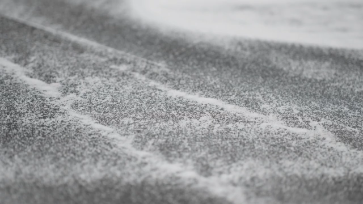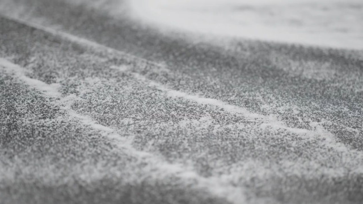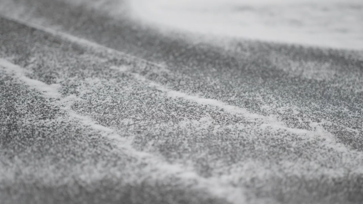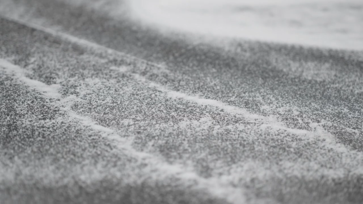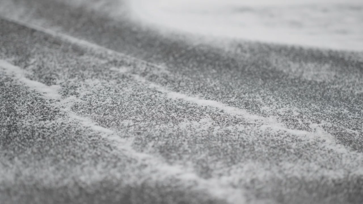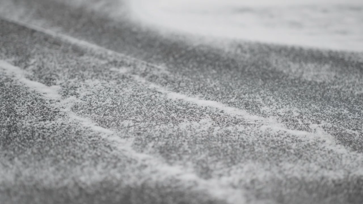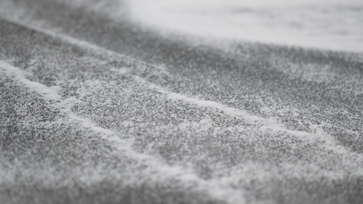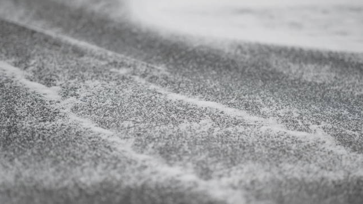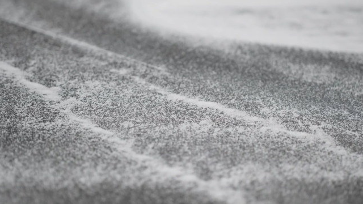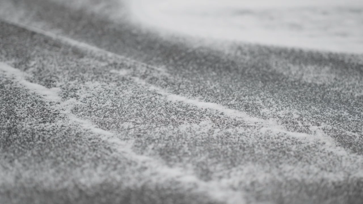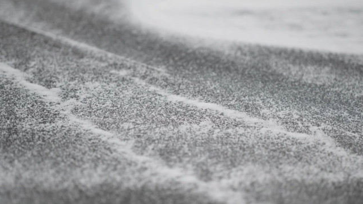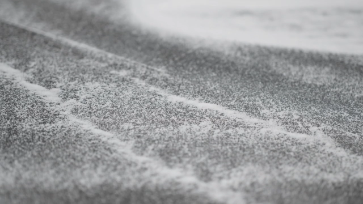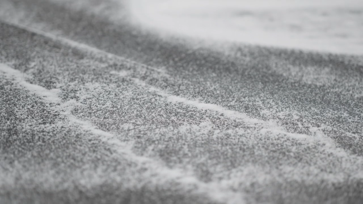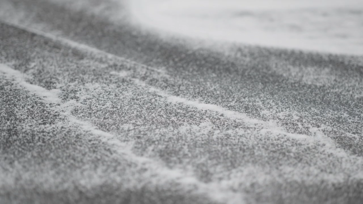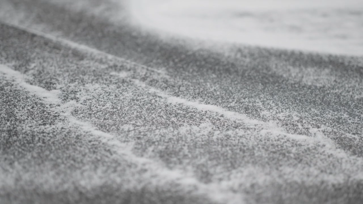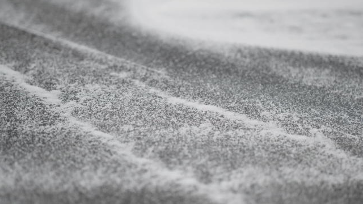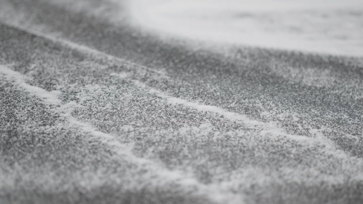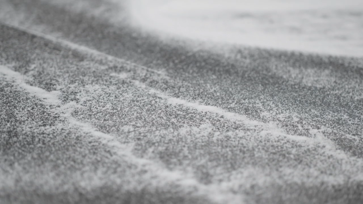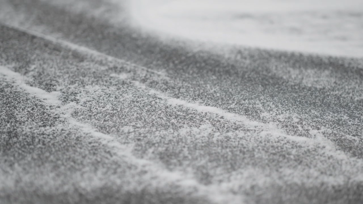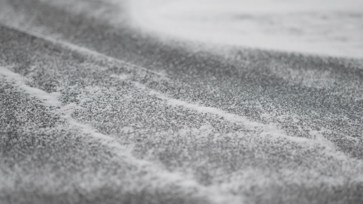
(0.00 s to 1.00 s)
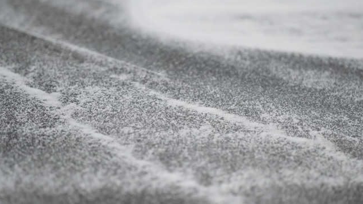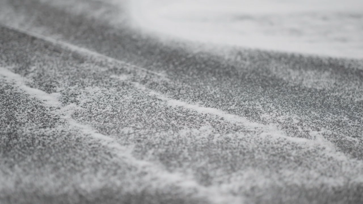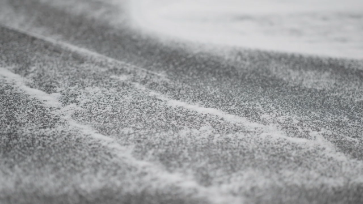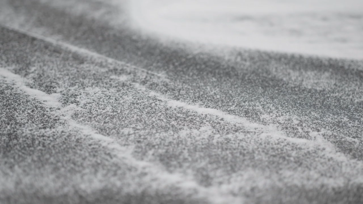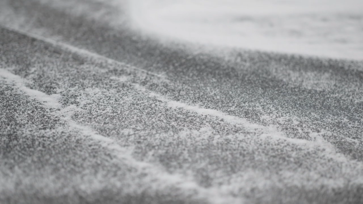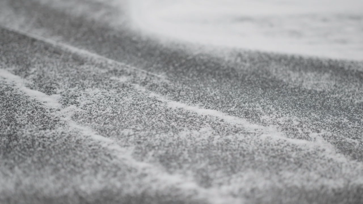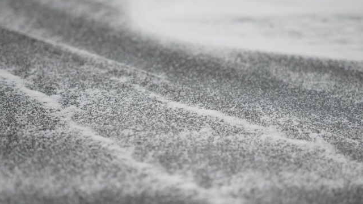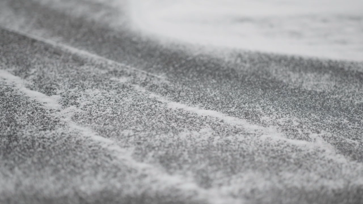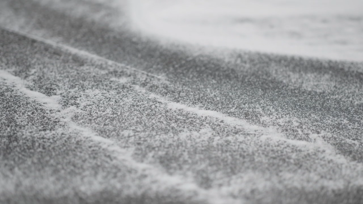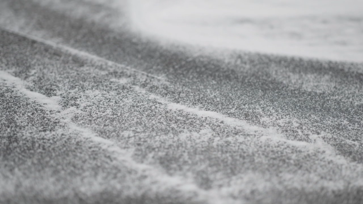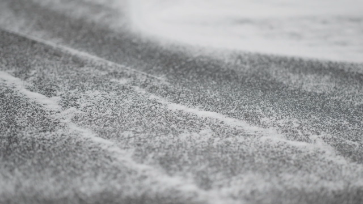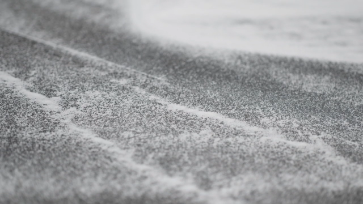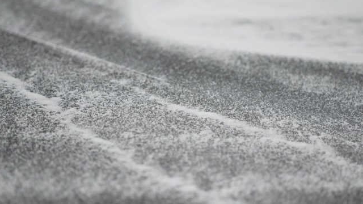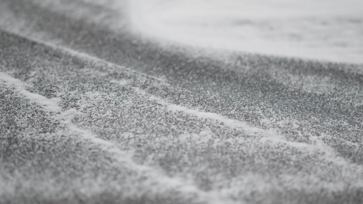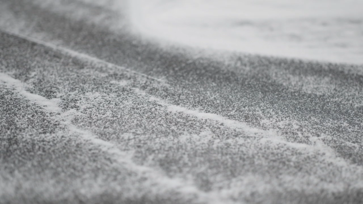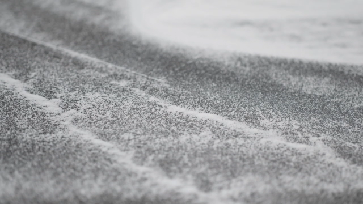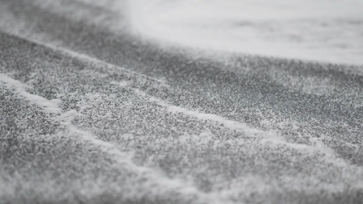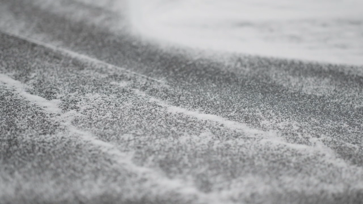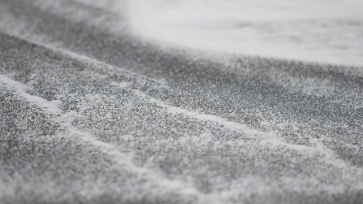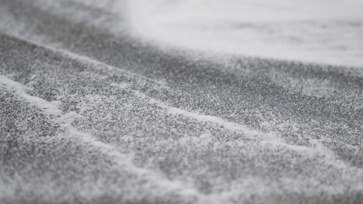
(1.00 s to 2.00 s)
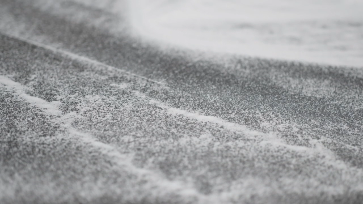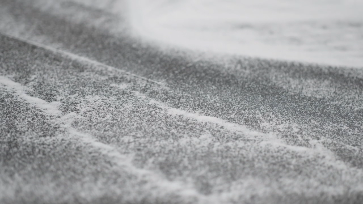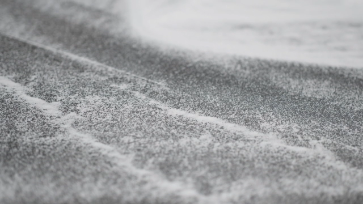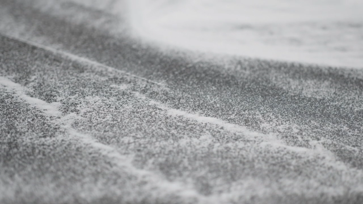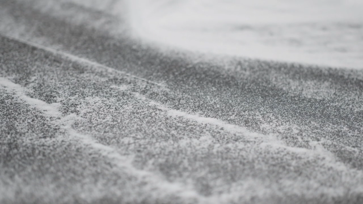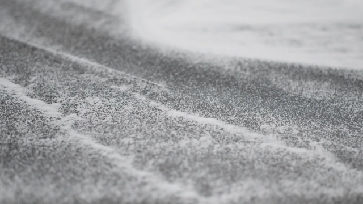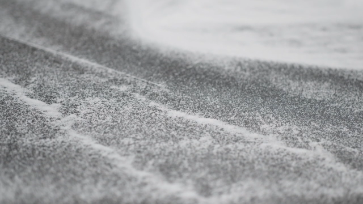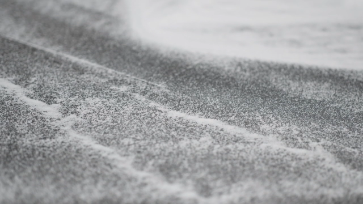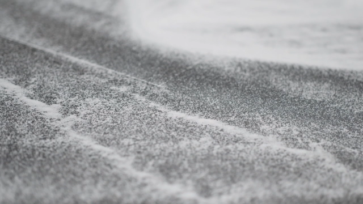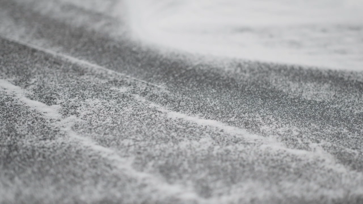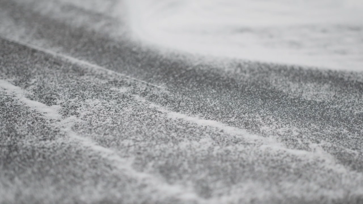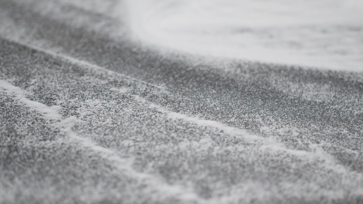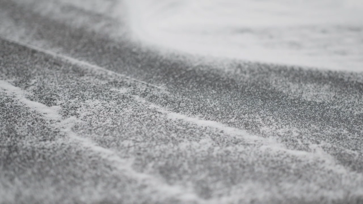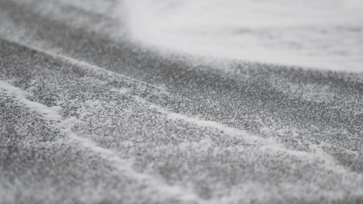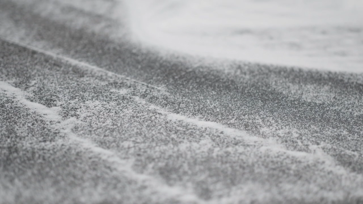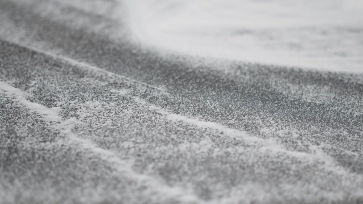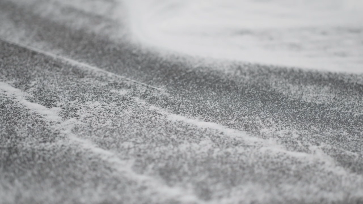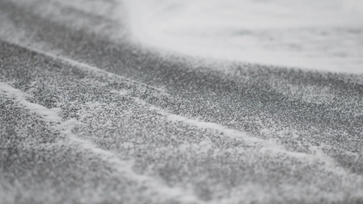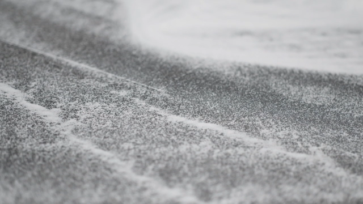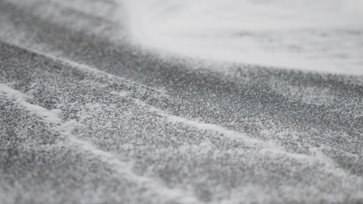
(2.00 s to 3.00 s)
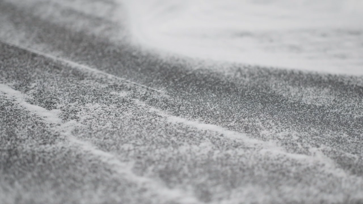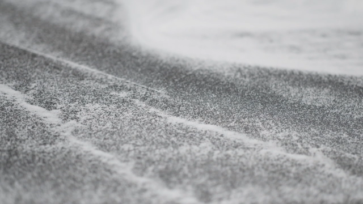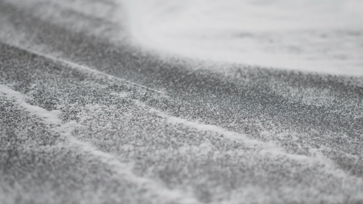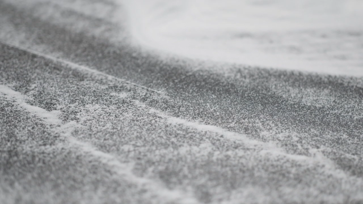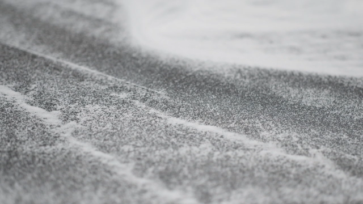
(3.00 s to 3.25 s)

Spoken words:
No face is visible, so there are no lips to read.